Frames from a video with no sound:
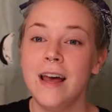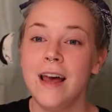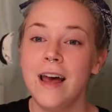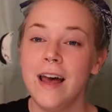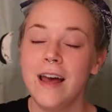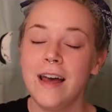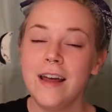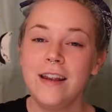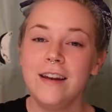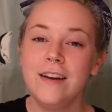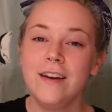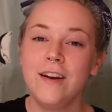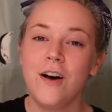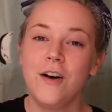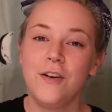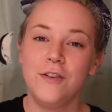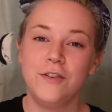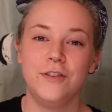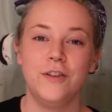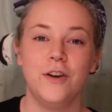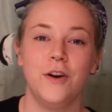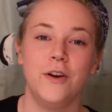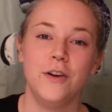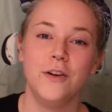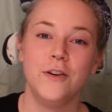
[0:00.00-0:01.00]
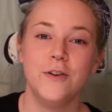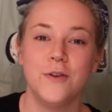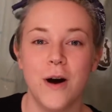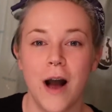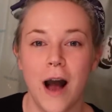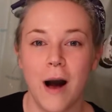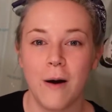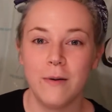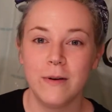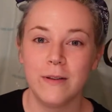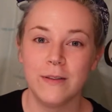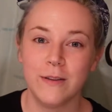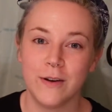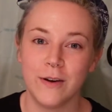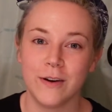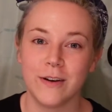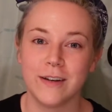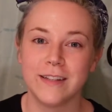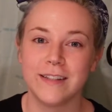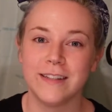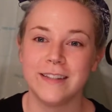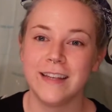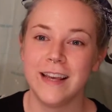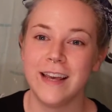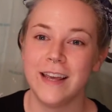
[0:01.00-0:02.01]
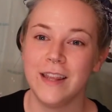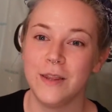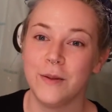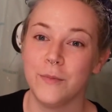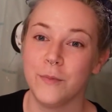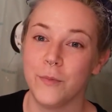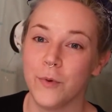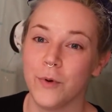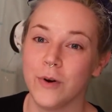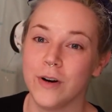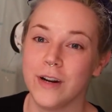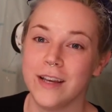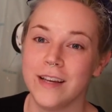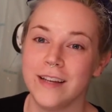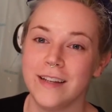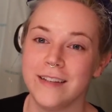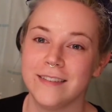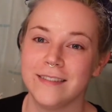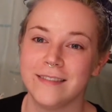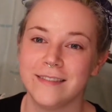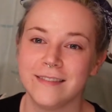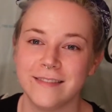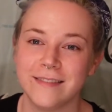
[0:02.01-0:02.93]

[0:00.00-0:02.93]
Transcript: And I'll show you how it looks in the morning.